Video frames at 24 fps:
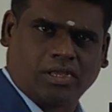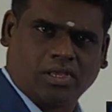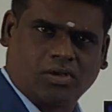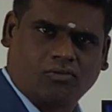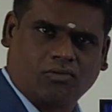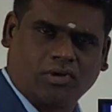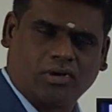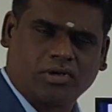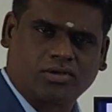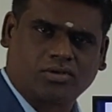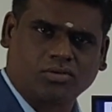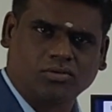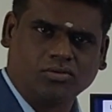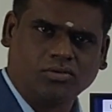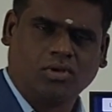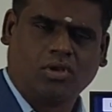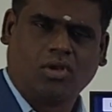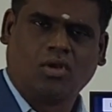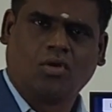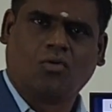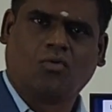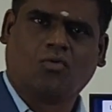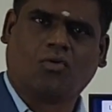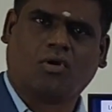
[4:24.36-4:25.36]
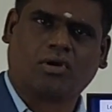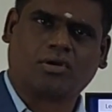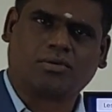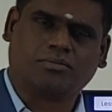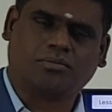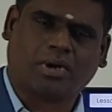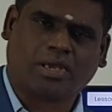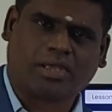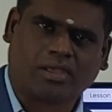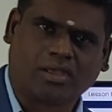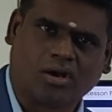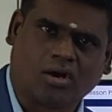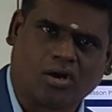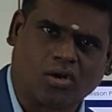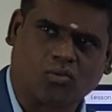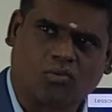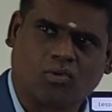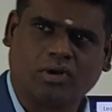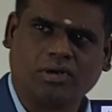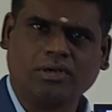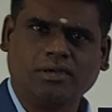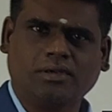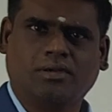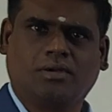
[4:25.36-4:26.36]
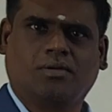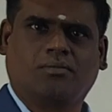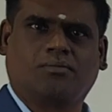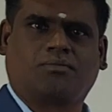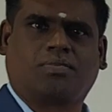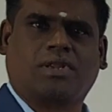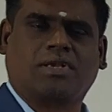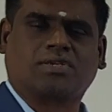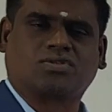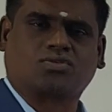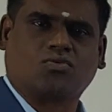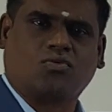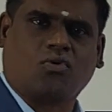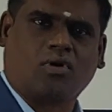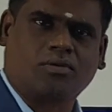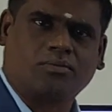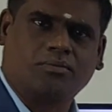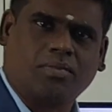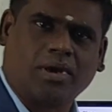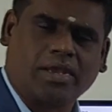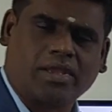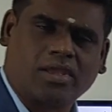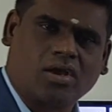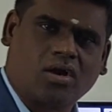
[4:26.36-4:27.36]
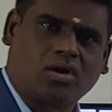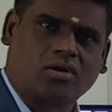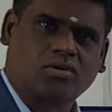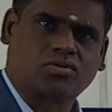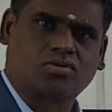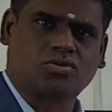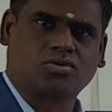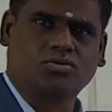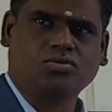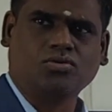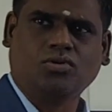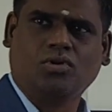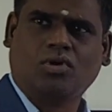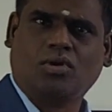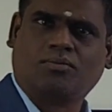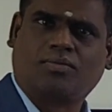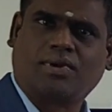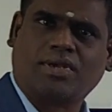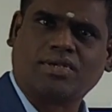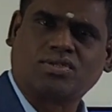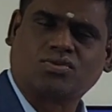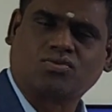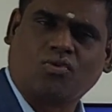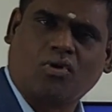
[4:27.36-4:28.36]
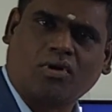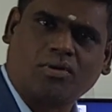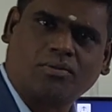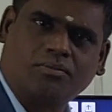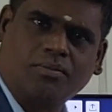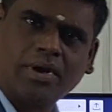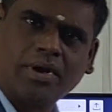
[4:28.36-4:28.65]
equal to 1 by R1 plus 1 by R2 plus 1